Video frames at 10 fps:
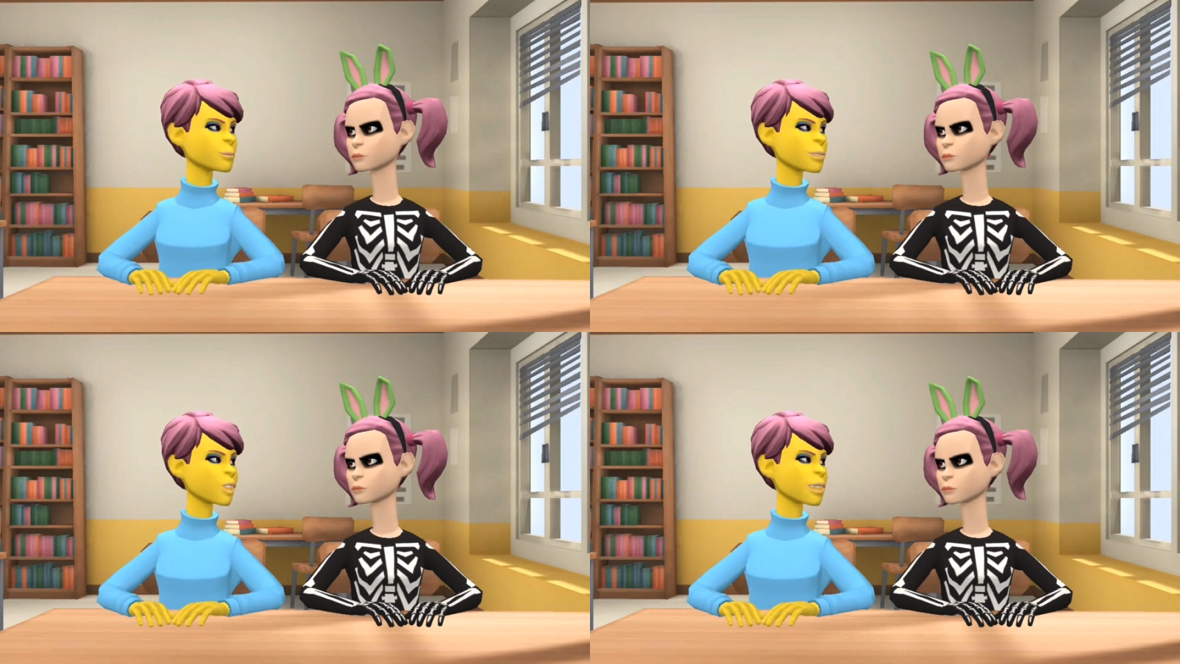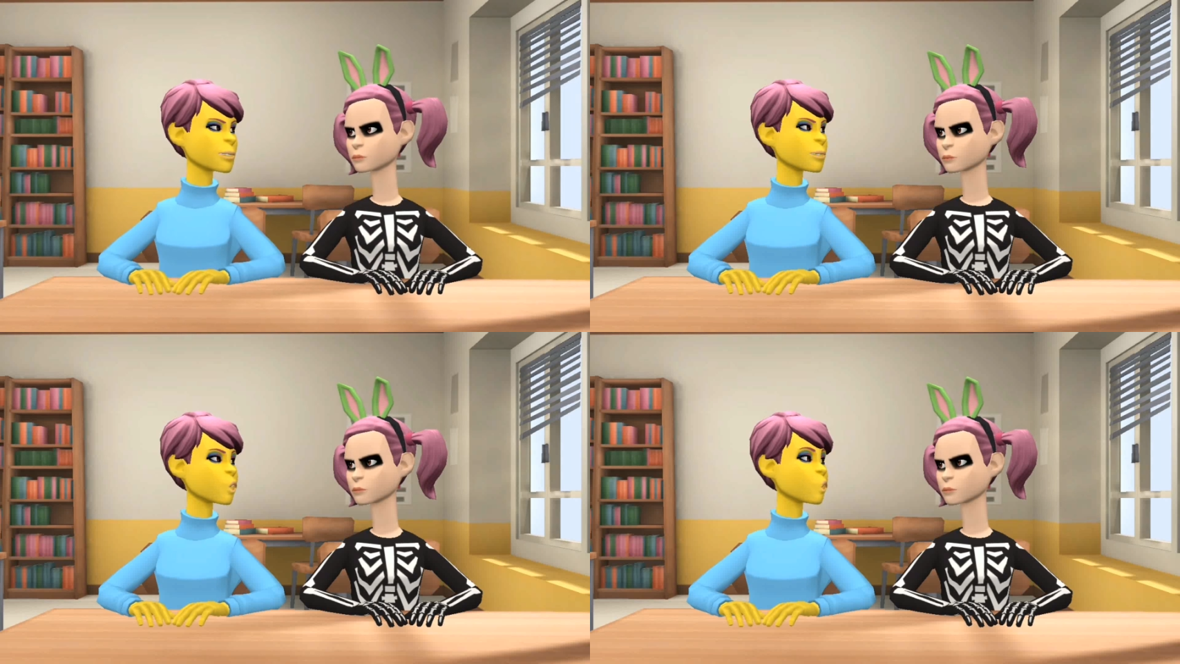Speaker 1: I
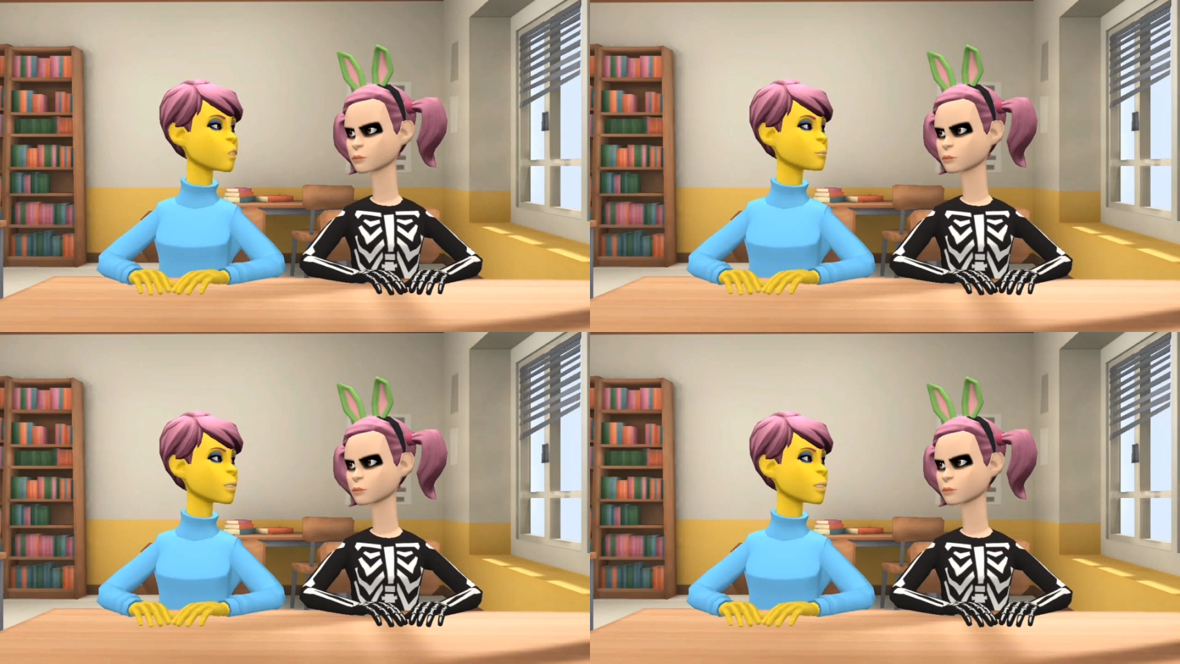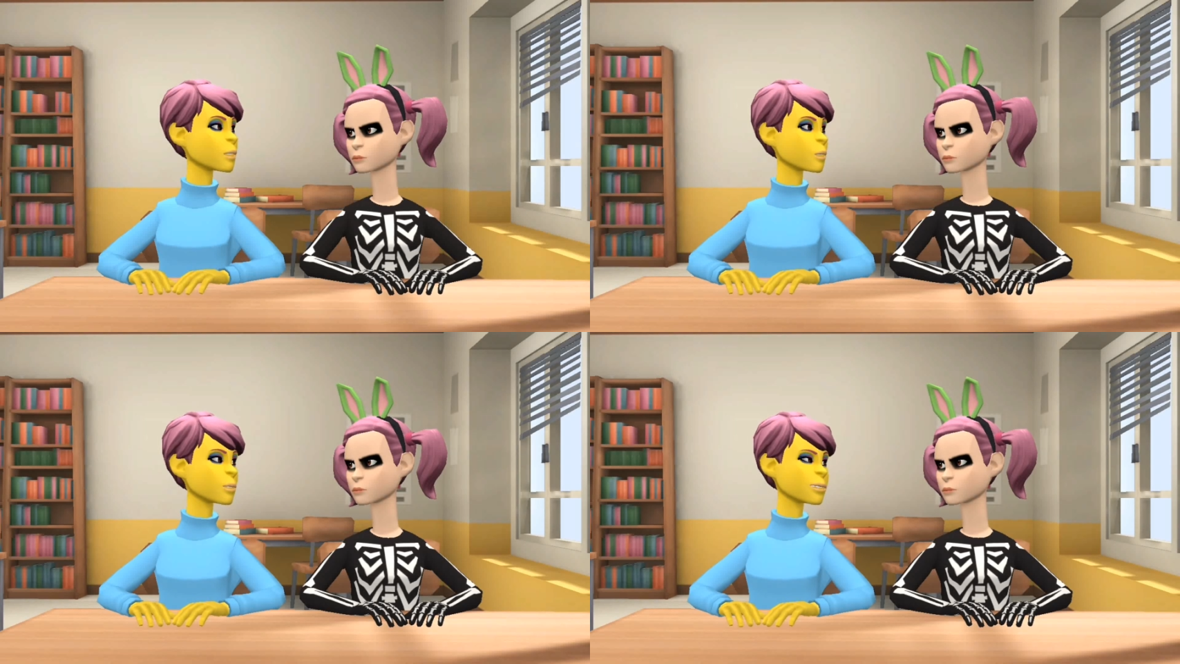once solved a
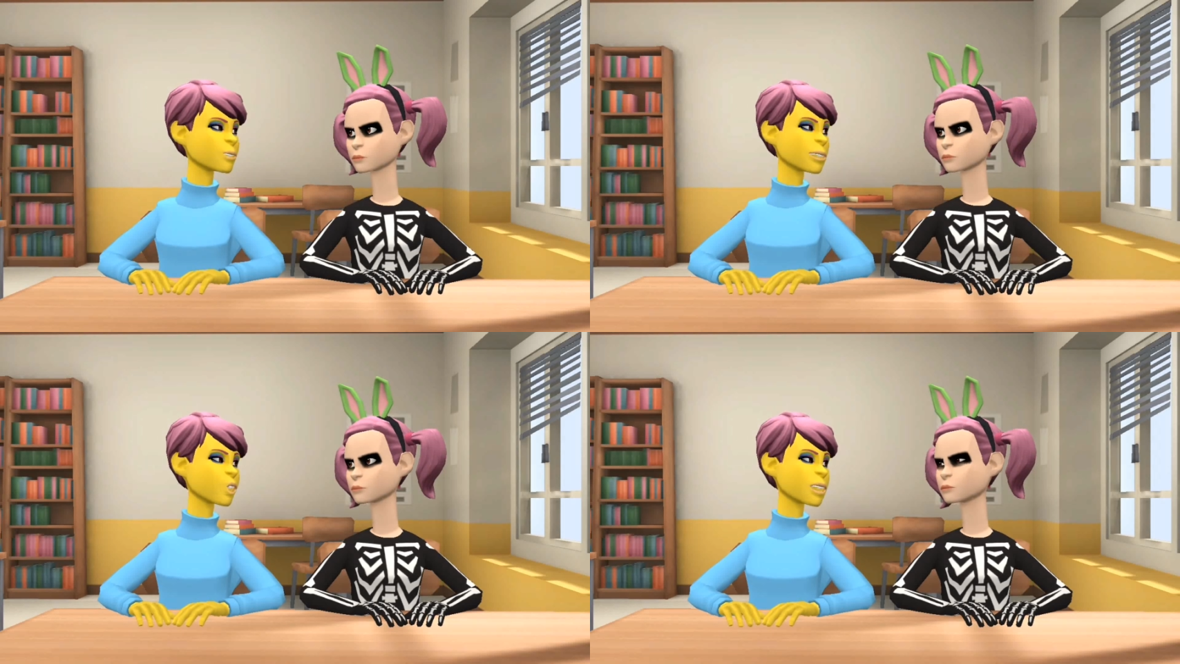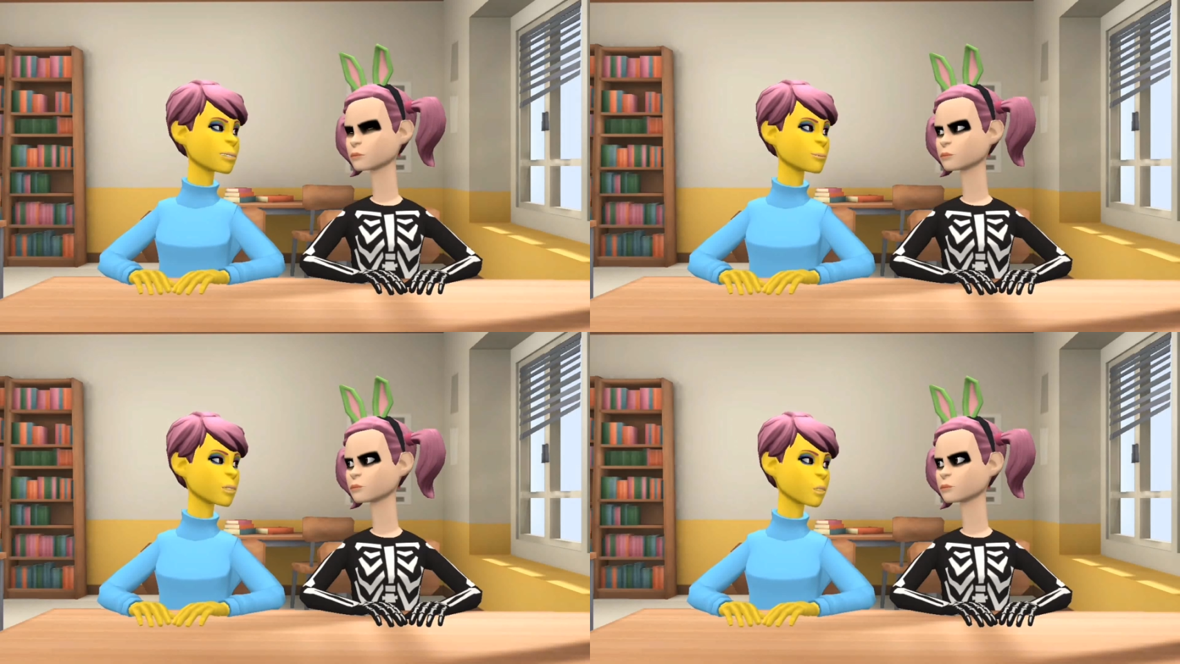maze that had only
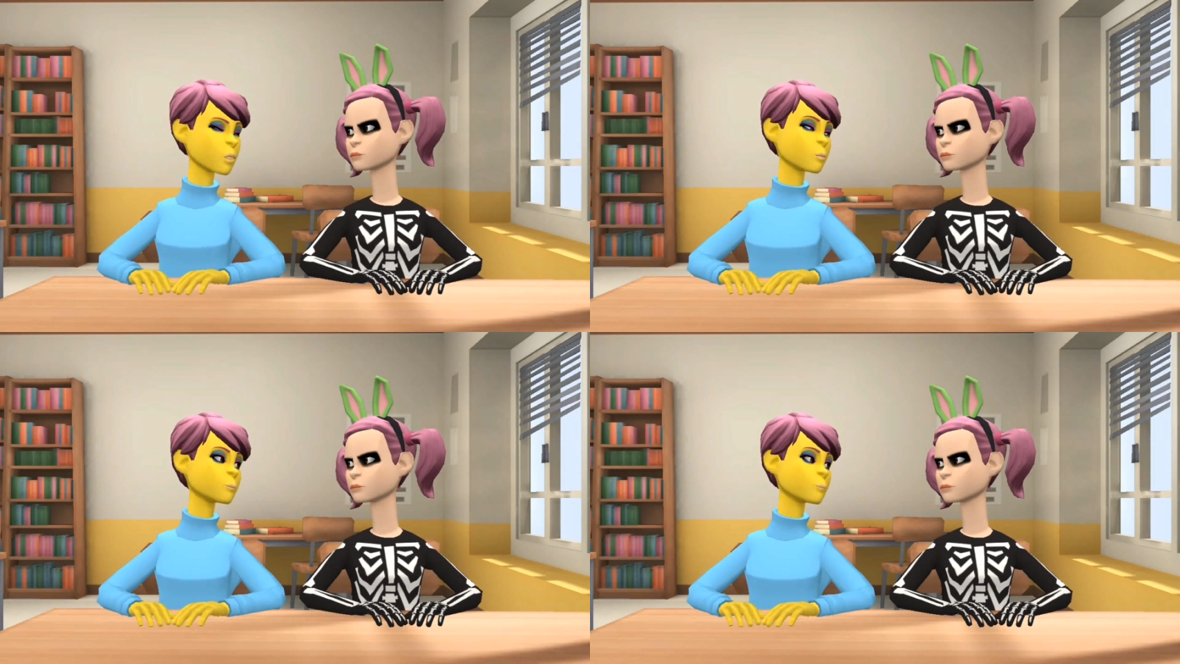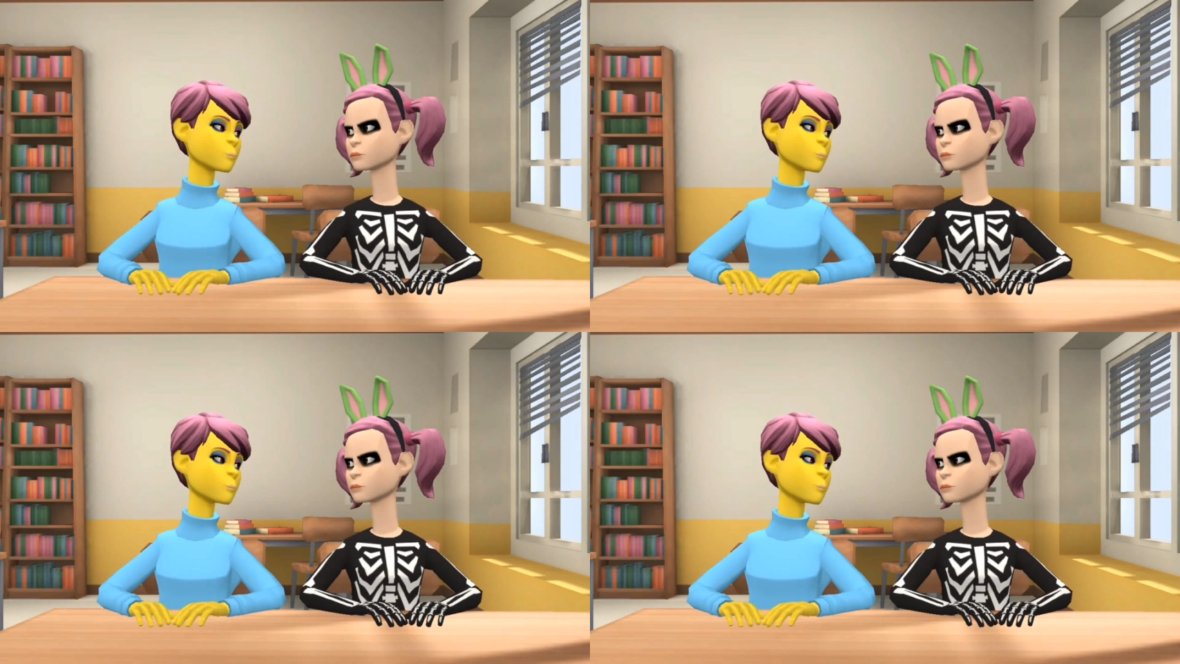one path.